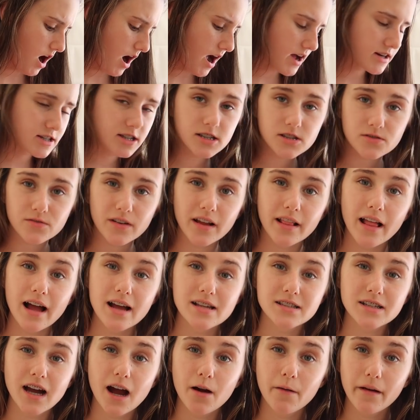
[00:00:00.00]
I just
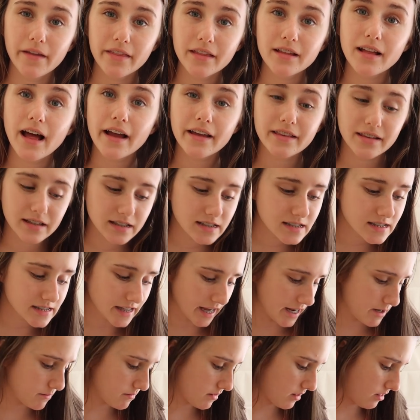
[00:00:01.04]
realized I wear the, like the
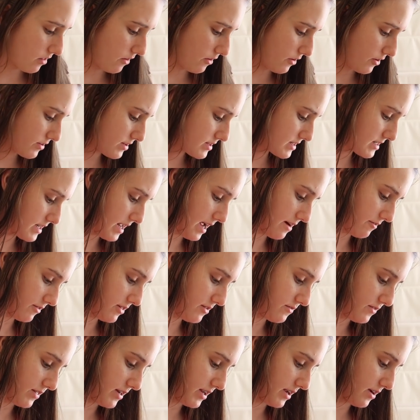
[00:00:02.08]
same clothes in every
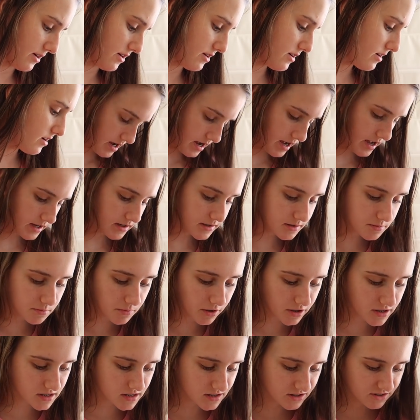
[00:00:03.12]
video and
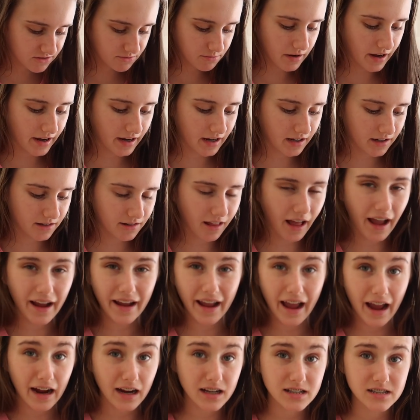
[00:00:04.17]
most of my
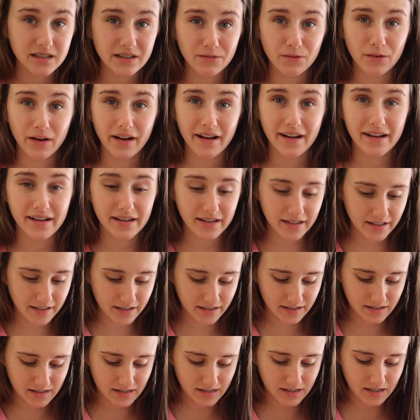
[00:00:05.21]
like active wear
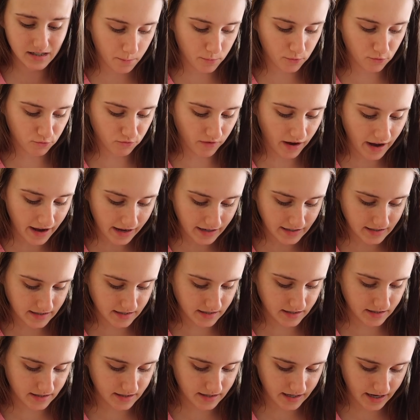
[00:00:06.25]
is
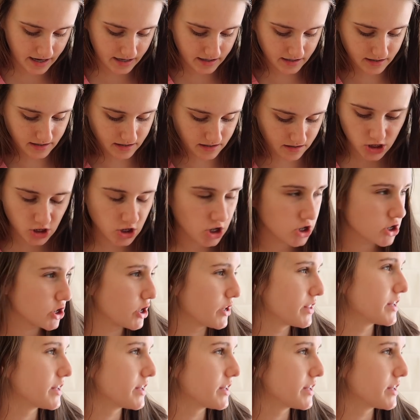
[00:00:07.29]
branded and not